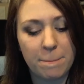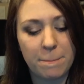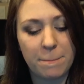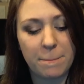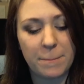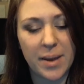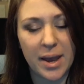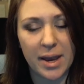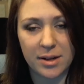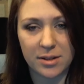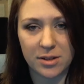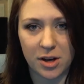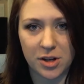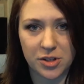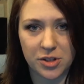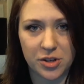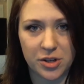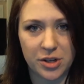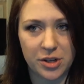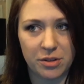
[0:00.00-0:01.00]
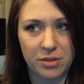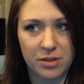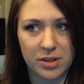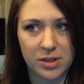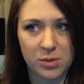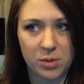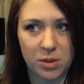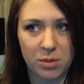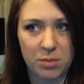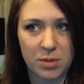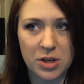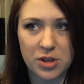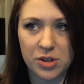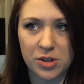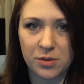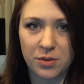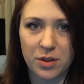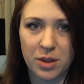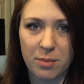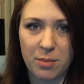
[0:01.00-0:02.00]
beg Dodger to do this with me
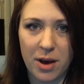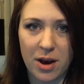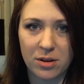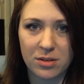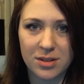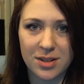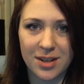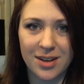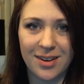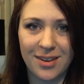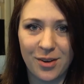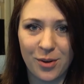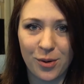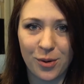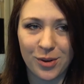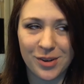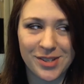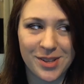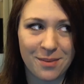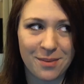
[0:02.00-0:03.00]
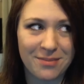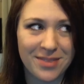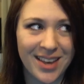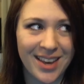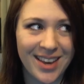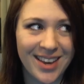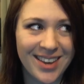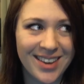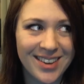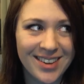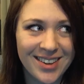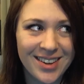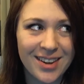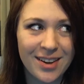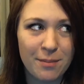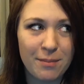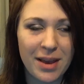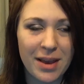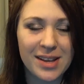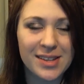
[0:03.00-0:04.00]
just for the mount or something.
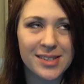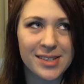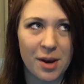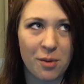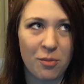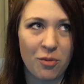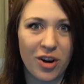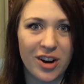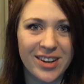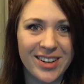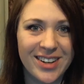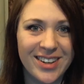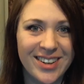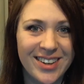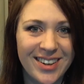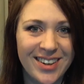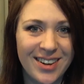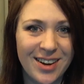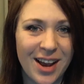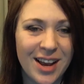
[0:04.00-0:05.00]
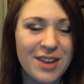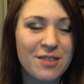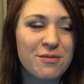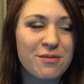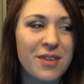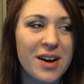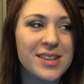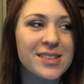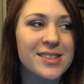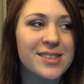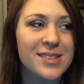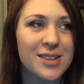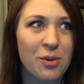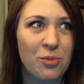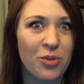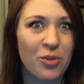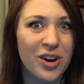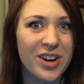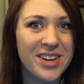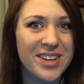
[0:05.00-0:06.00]
Beg someone. I can find
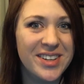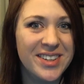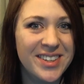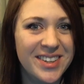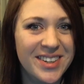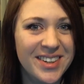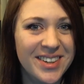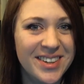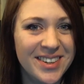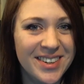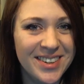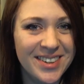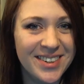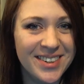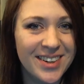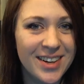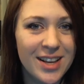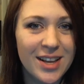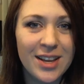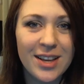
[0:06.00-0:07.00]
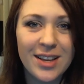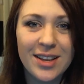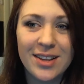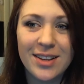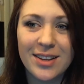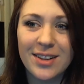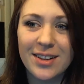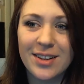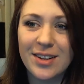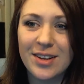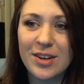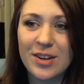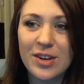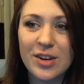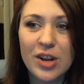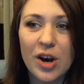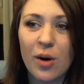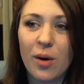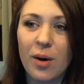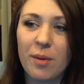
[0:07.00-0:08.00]
someone.
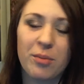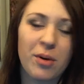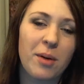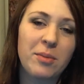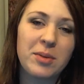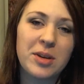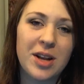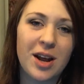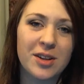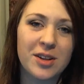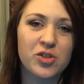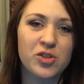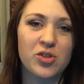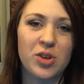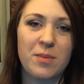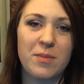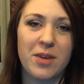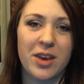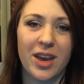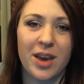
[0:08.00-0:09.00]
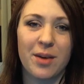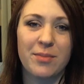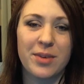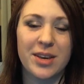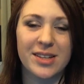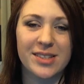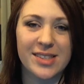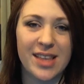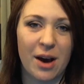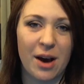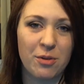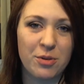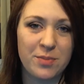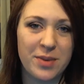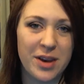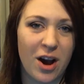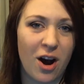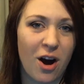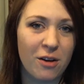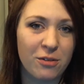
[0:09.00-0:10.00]
No, I'm probably not streaming it because that would
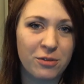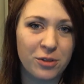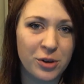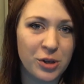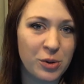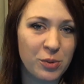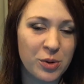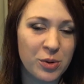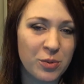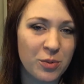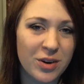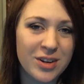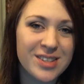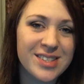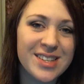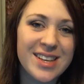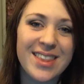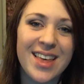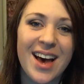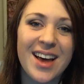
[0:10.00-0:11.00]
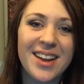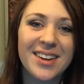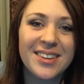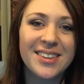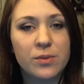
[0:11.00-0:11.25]
be awful. You wouldn't want to see that.